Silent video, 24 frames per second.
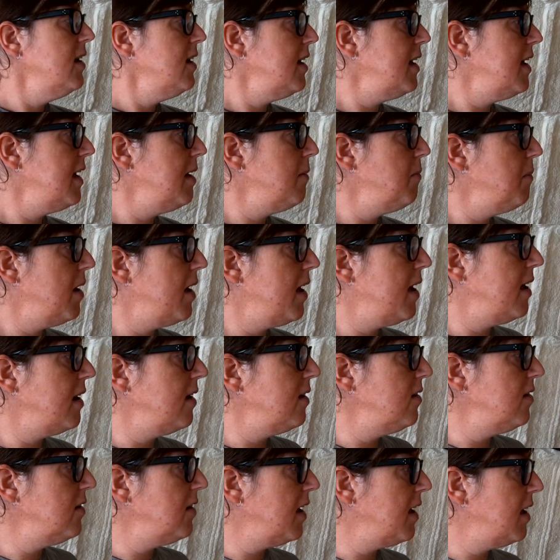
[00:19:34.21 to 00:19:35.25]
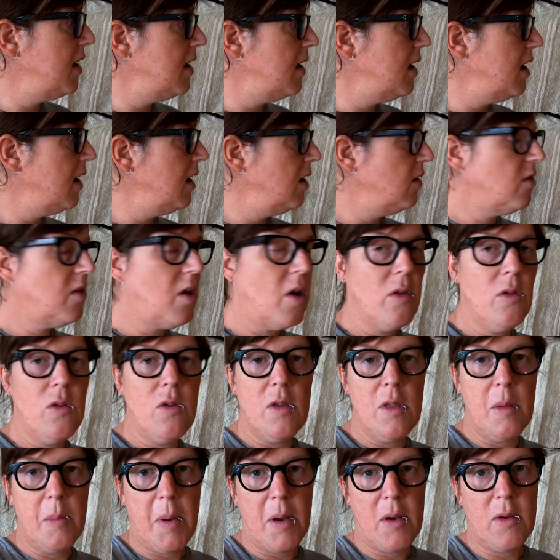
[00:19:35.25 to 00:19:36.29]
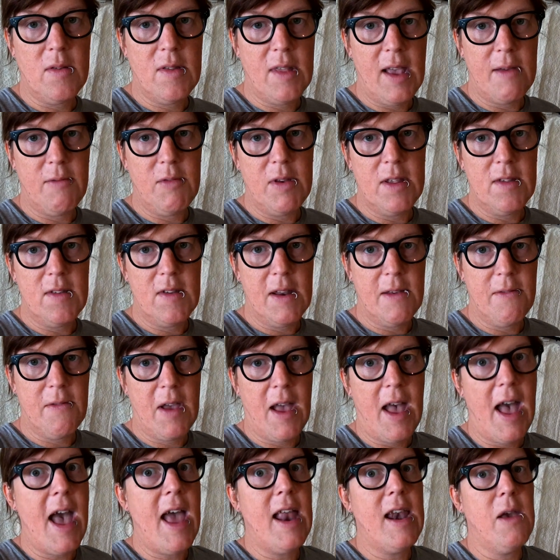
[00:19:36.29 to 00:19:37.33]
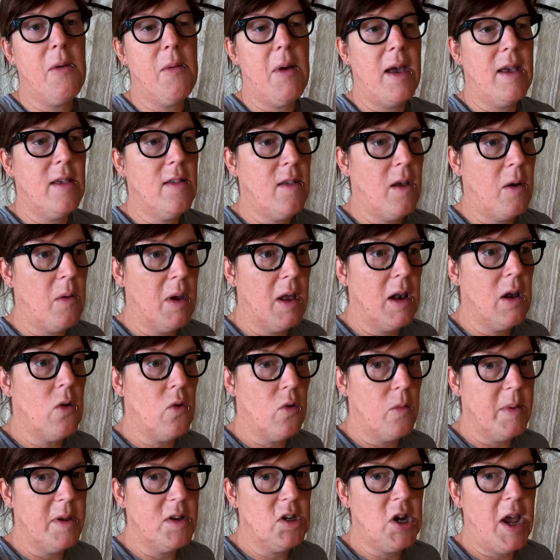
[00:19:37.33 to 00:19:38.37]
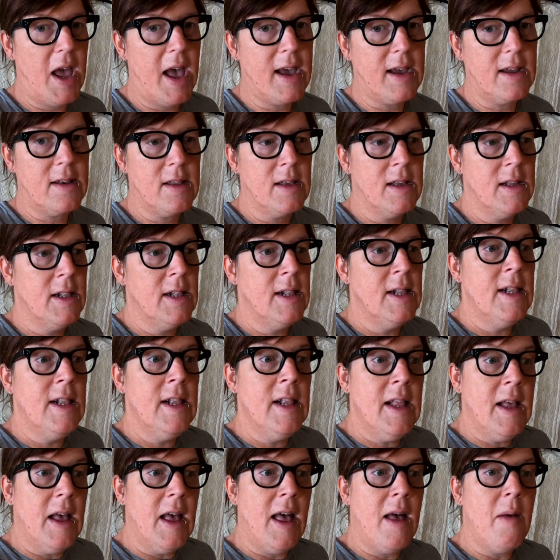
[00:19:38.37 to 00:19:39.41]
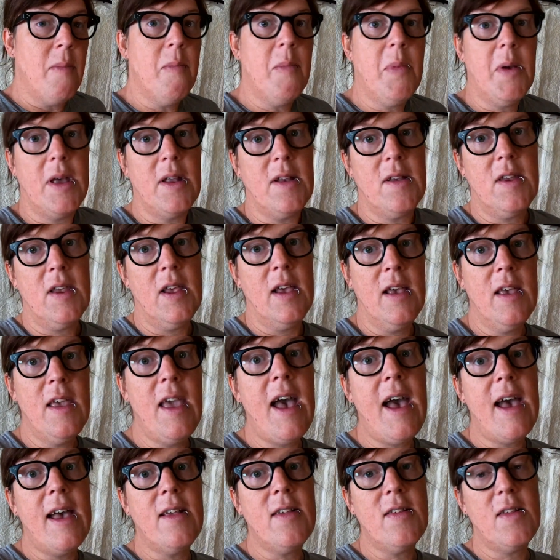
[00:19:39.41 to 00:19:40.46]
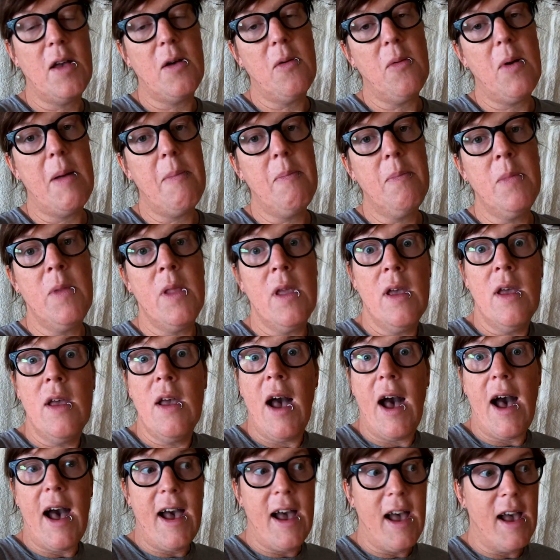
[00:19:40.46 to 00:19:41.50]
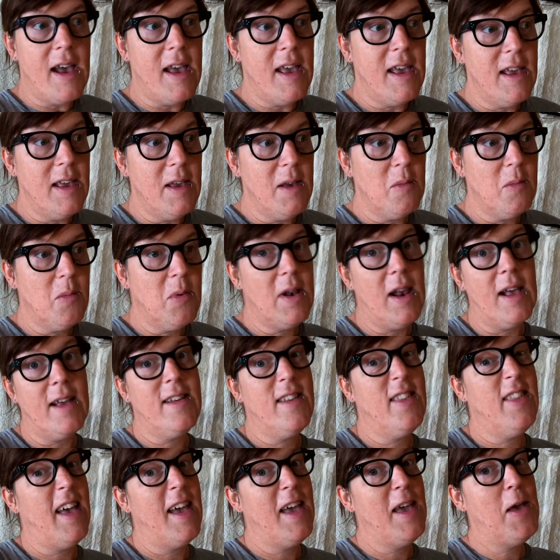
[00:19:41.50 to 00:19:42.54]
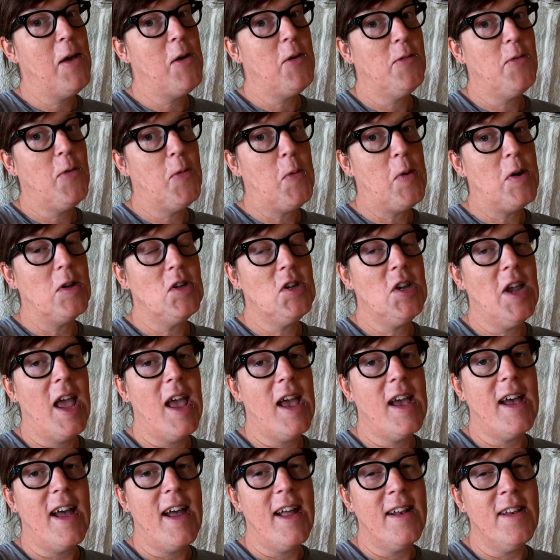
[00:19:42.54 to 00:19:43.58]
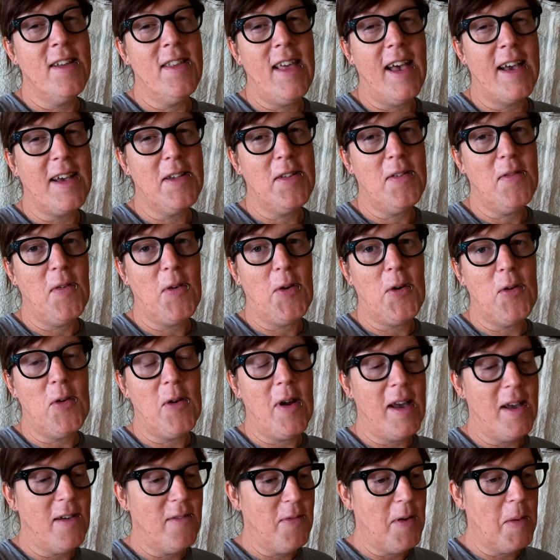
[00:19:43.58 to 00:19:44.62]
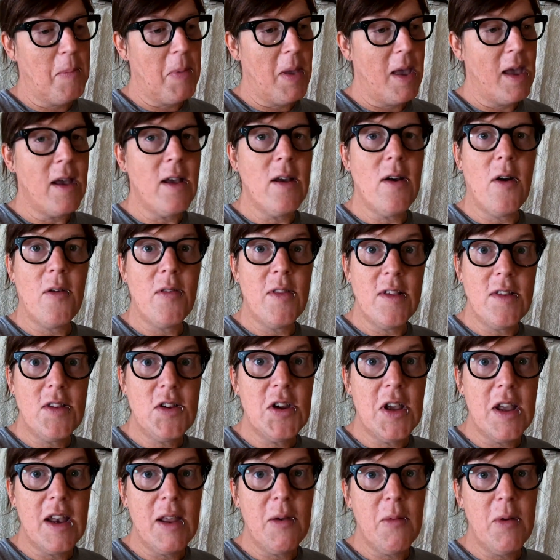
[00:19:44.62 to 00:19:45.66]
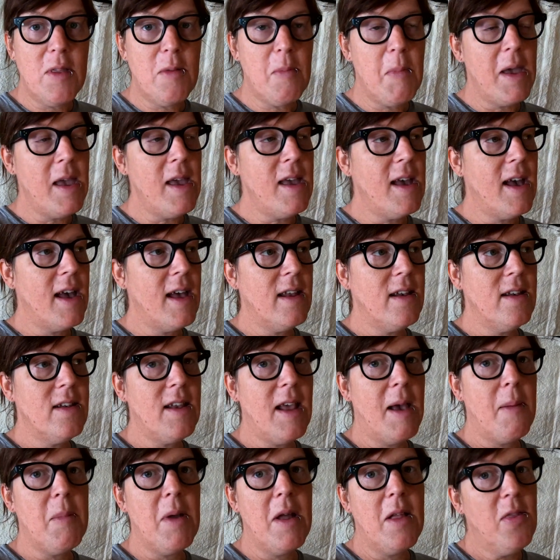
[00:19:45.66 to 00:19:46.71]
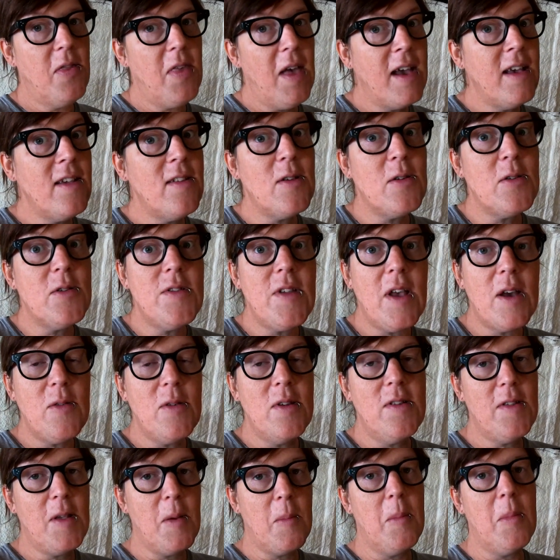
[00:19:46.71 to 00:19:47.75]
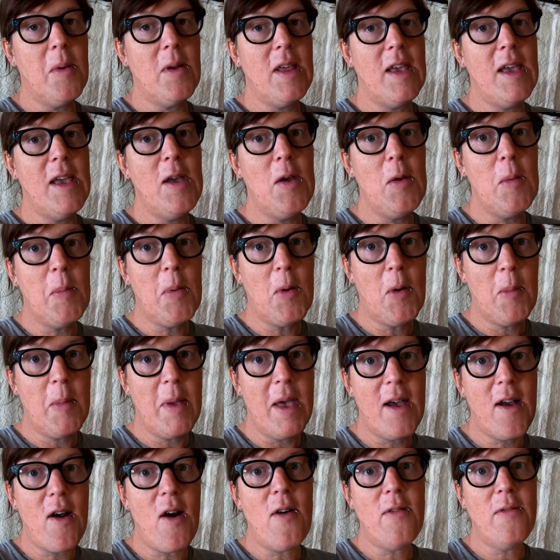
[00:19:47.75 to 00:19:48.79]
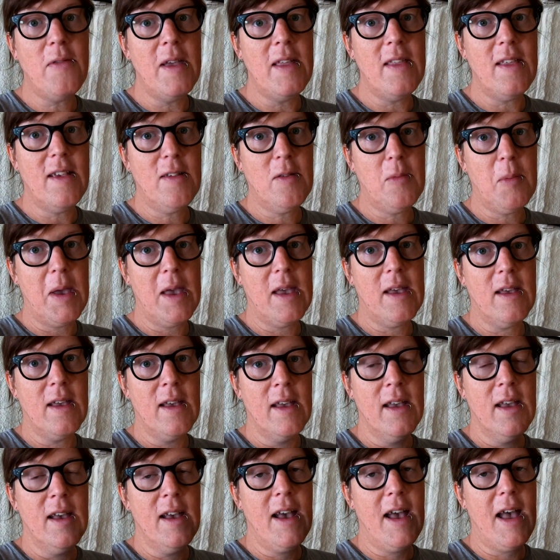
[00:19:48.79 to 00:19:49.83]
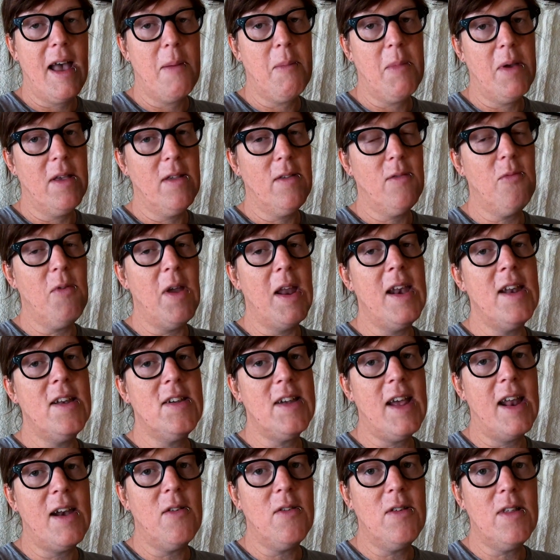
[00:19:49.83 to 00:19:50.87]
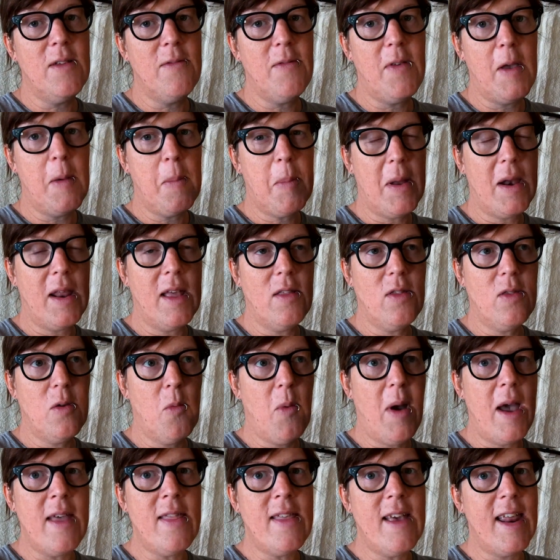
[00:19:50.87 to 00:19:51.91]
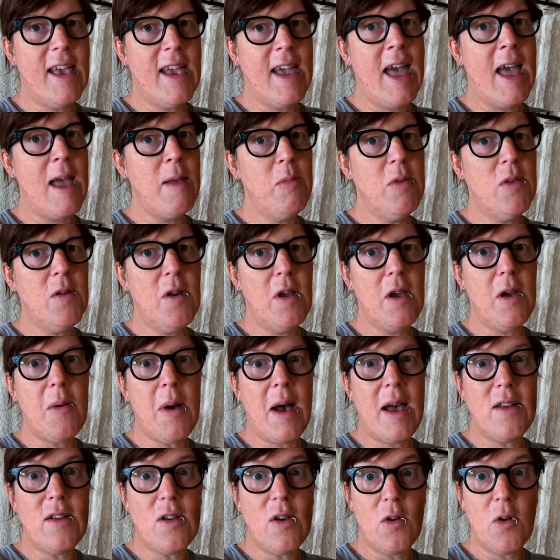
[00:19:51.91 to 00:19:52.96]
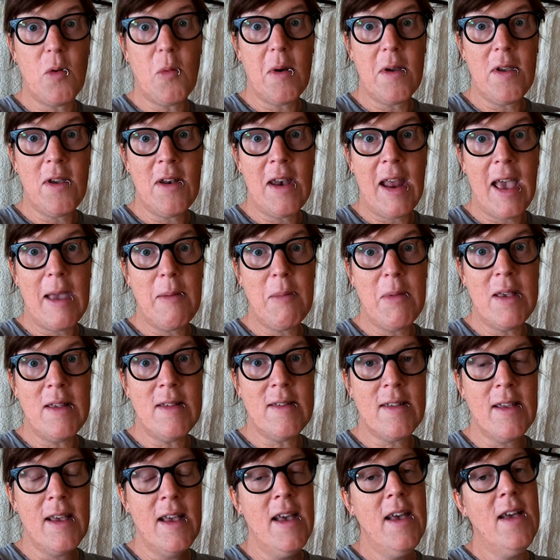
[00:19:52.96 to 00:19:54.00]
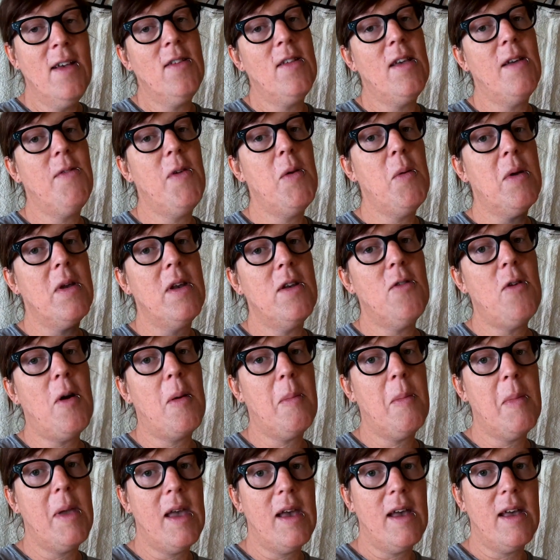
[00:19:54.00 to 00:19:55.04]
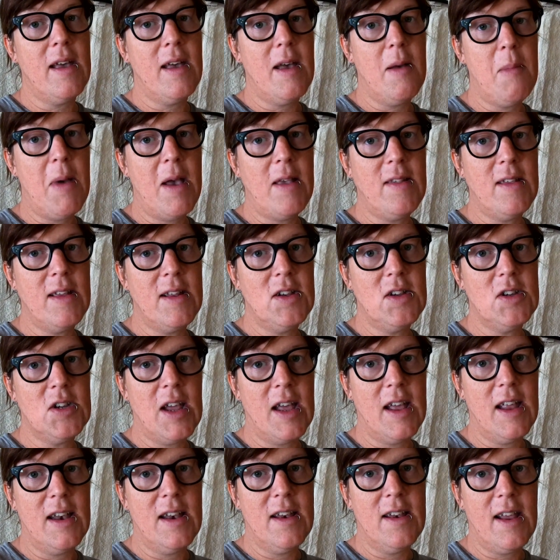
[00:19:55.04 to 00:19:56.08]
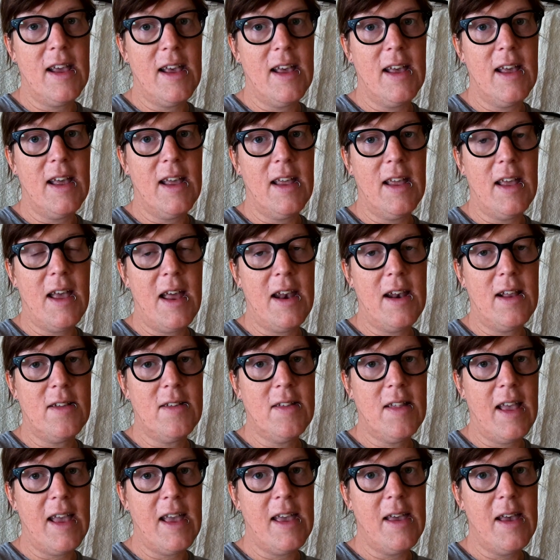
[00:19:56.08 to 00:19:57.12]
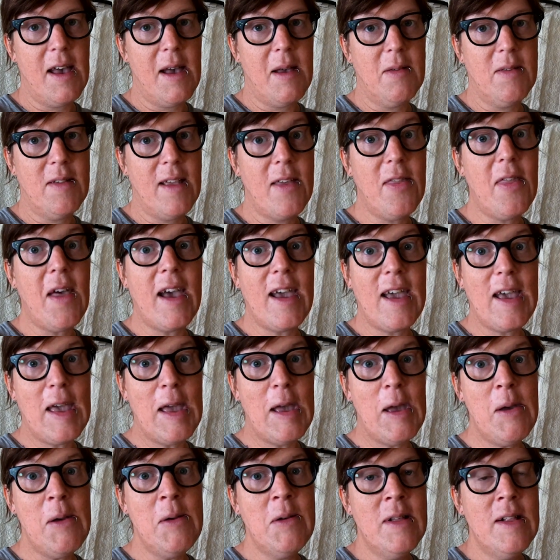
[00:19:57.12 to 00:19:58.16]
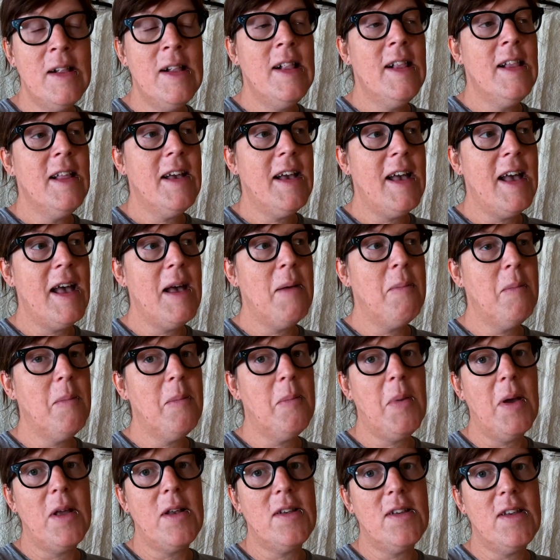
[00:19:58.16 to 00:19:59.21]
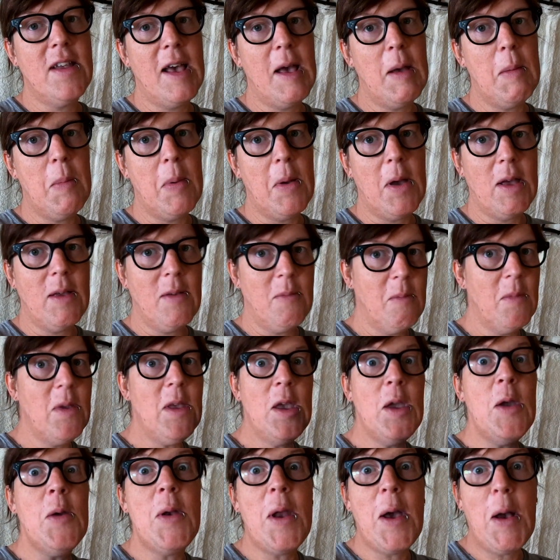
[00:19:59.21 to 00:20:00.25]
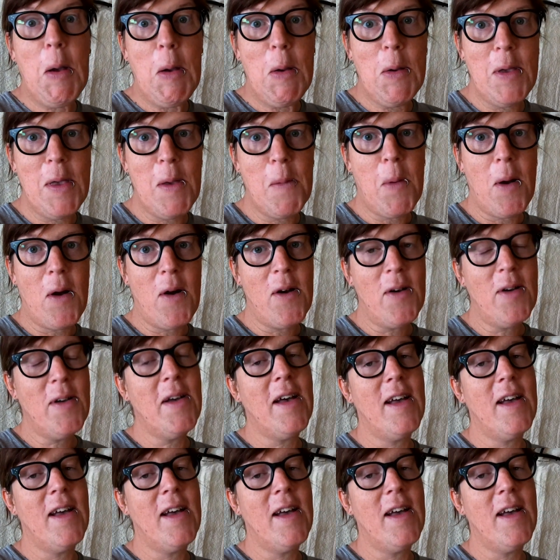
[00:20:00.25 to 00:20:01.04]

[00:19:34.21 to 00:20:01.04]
And it's going through the boat safety certificate anyway, so it'll all be checked. But yeah, so I would like to thank you all for watching, and thanks for being on this journey with me, and thanks also to somebody who bought me a coffee this week. It's really generous of you, but the way that it came through, I don't know what your name is. So if you want to drop me a message, and I'll say thank you. But you know who you are,